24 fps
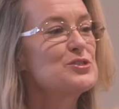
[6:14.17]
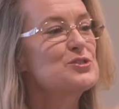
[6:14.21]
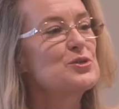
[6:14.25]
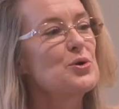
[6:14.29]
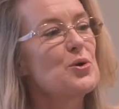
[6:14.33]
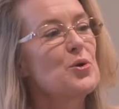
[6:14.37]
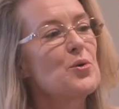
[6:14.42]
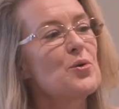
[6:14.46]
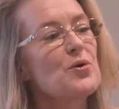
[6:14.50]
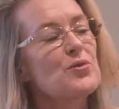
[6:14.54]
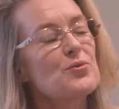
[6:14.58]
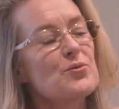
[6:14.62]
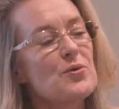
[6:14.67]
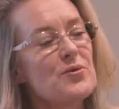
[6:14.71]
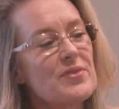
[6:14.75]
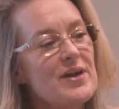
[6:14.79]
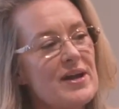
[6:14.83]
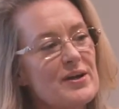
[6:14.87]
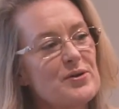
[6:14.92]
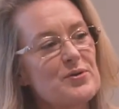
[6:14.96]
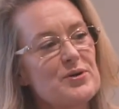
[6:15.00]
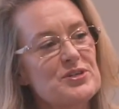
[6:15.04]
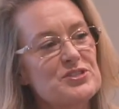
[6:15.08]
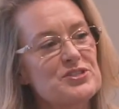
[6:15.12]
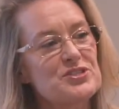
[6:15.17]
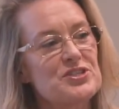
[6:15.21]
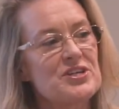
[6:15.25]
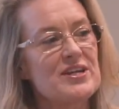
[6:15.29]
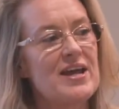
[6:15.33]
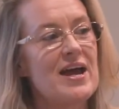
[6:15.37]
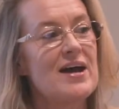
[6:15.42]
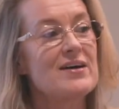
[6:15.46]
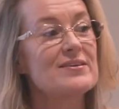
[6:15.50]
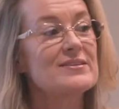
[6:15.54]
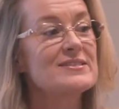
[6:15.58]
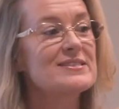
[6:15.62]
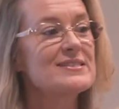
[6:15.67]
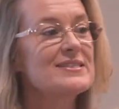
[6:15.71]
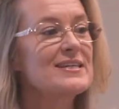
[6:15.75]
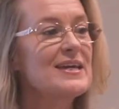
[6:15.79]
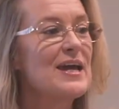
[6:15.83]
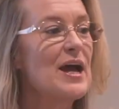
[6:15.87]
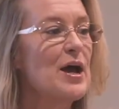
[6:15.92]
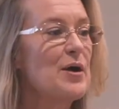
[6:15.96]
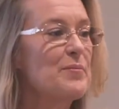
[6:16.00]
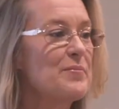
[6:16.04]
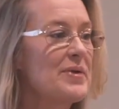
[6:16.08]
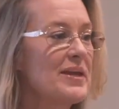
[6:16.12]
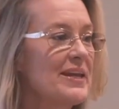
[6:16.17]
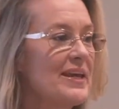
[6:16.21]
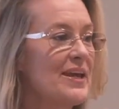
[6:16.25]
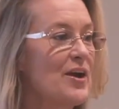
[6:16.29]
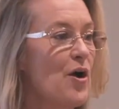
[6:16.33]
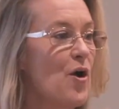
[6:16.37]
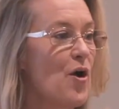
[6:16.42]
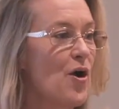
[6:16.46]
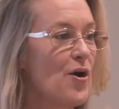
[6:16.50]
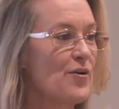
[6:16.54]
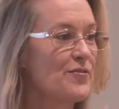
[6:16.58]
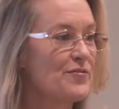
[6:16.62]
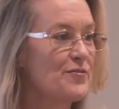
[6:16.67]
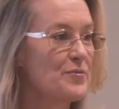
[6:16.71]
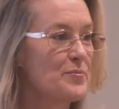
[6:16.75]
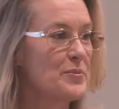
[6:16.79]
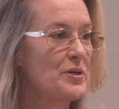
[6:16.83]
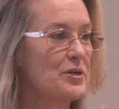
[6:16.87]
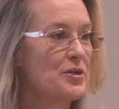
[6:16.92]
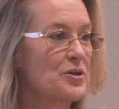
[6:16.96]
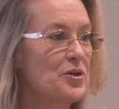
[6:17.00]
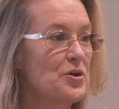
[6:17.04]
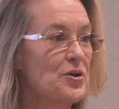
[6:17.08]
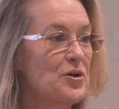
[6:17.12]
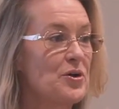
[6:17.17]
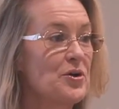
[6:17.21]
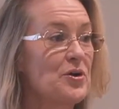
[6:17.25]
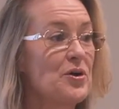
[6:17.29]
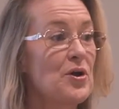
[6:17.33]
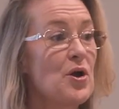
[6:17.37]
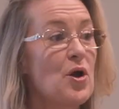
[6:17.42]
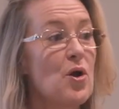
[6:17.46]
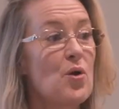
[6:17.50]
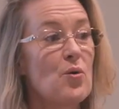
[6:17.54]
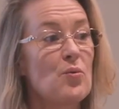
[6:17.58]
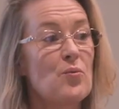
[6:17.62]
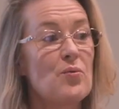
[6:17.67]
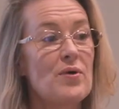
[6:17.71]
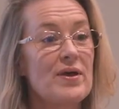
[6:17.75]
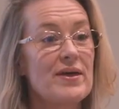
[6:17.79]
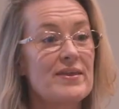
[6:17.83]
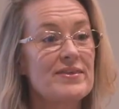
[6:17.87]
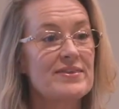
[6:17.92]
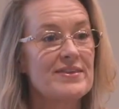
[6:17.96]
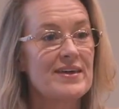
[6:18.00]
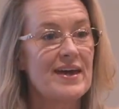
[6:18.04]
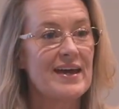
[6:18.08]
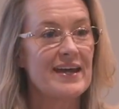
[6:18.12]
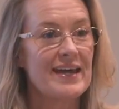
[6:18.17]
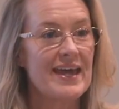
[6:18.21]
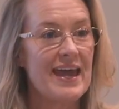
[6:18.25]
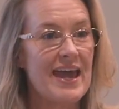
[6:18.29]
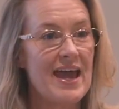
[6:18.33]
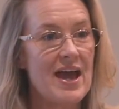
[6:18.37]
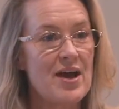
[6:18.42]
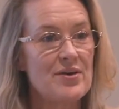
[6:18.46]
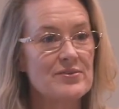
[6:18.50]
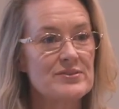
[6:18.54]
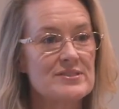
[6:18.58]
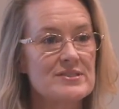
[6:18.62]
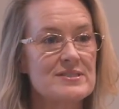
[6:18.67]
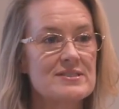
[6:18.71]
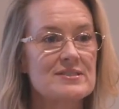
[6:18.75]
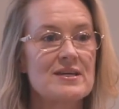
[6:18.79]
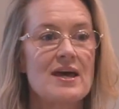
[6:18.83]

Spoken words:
So throw that question out, see how many are familiar with accounts,